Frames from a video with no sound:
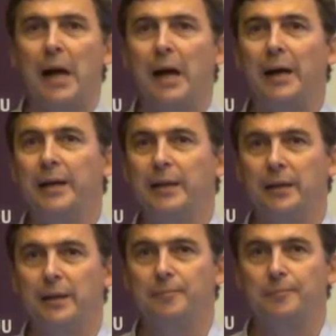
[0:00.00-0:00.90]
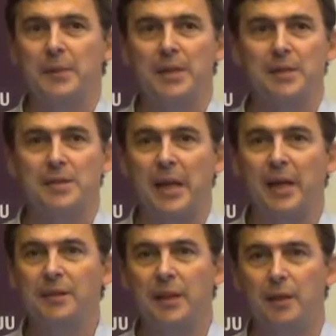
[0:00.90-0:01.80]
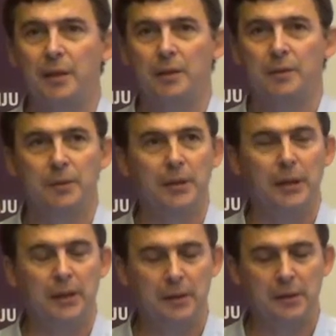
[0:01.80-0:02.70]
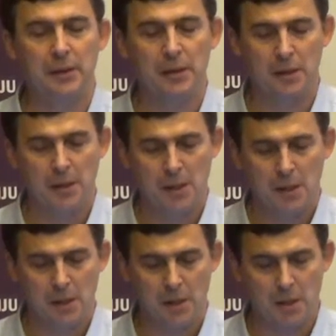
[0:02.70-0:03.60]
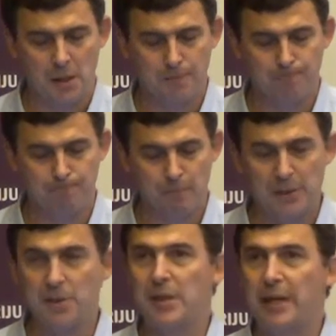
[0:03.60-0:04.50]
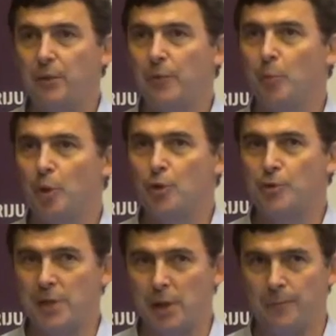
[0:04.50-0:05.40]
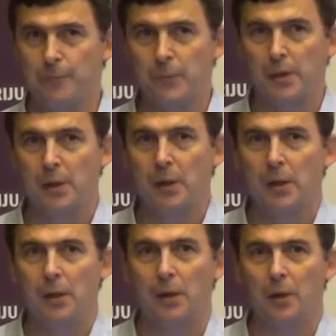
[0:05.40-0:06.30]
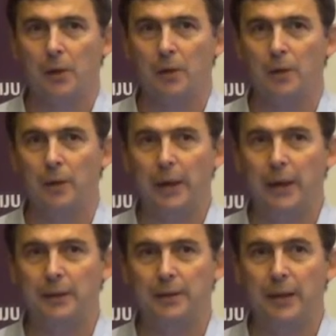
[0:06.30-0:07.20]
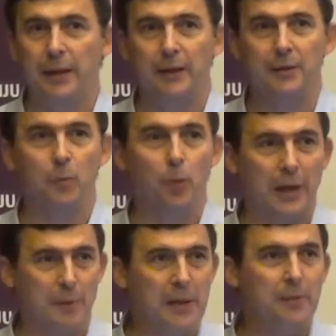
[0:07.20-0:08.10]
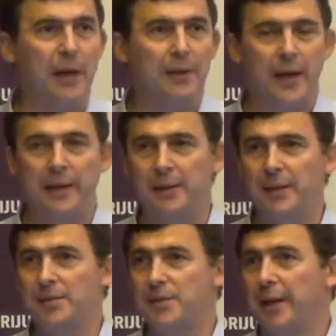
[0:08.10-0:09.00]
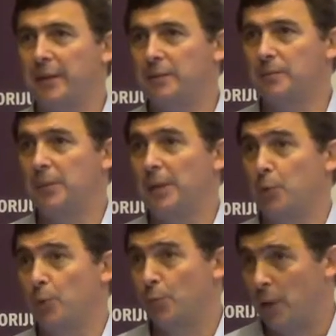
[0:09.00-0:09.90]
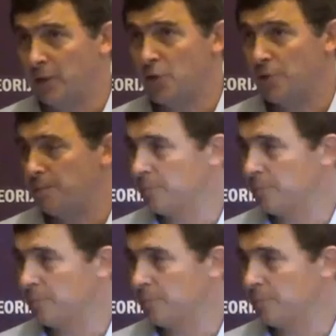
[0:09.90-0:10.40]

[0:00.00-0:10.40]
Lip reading: I stand here in state of emergency. And what I mean by that is that if you're French